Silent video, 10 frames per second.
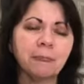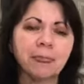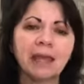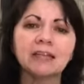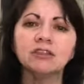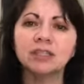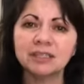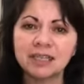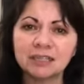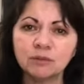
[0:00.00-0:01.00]
look at the
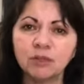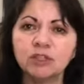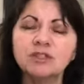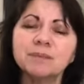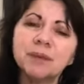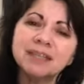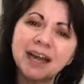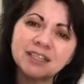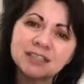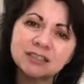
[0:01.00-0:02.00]
testimonials, but
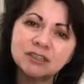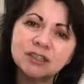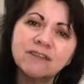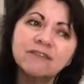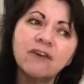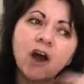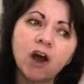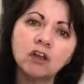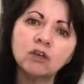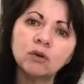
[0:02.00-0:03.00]
not just look,
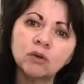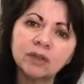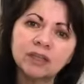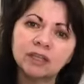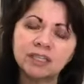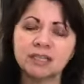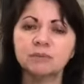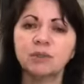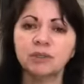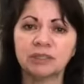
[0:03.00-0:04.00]
follow the
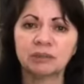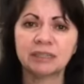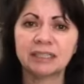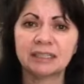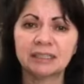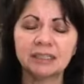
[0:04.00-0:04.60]
testimonial lead